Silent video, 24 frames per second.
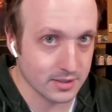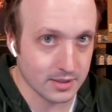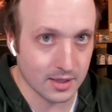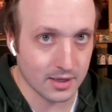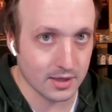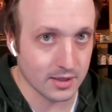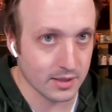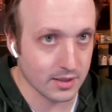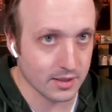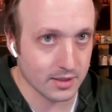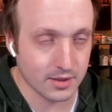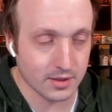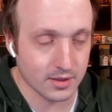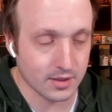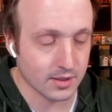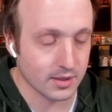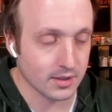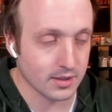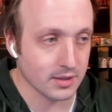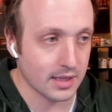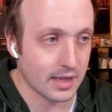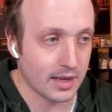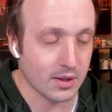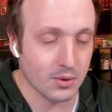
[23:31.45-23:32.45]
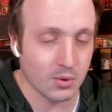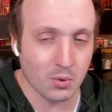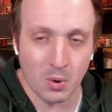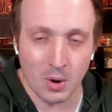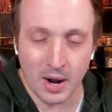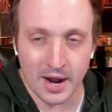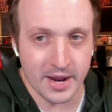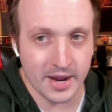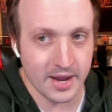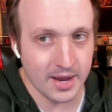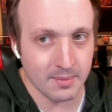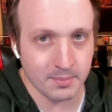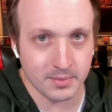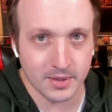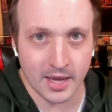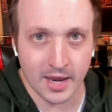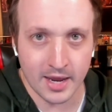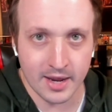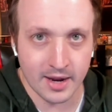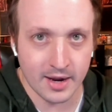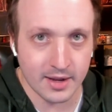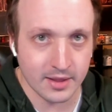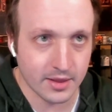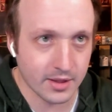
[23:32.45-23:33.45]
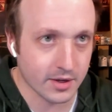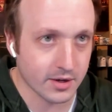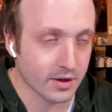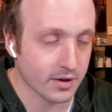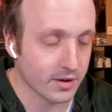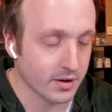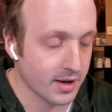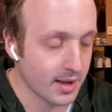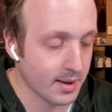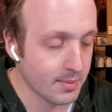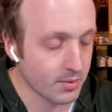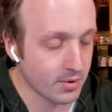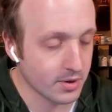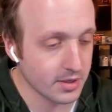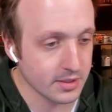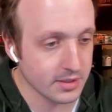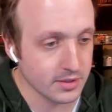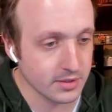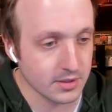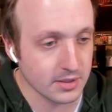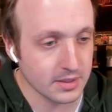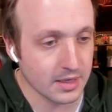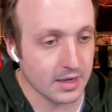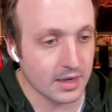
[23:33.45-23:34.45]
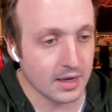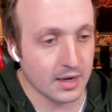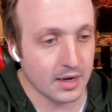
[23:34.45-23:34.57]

The the L Y M K, I think her name was.